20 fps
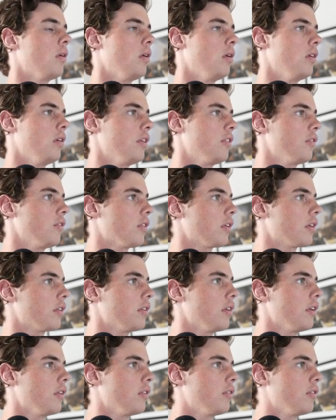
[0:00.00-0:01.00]
Let's look at
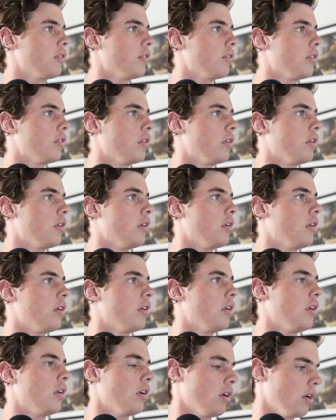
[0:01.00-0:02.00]
this.
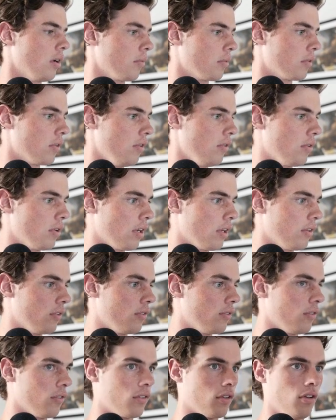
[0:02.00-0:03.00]
Can you
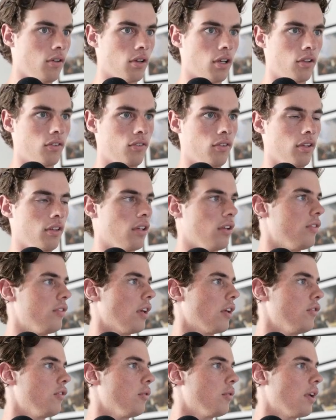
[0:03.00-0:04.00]
guys see this?
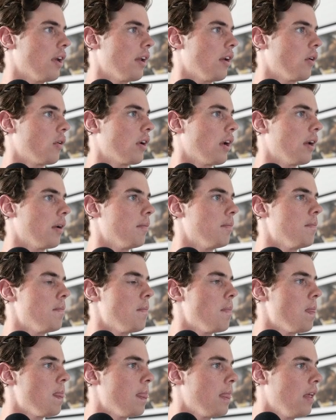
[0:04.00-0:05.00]
Yes, you can. Okay.
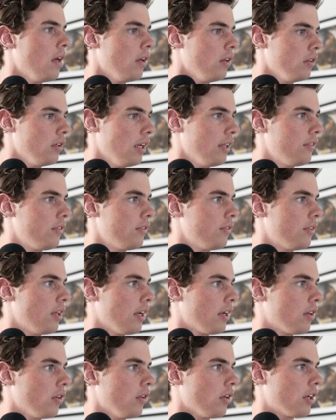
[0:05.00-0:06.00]
Let's
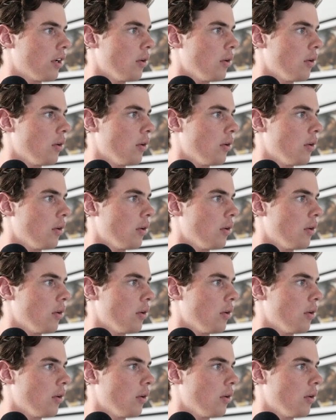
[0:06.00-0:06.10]
take a look at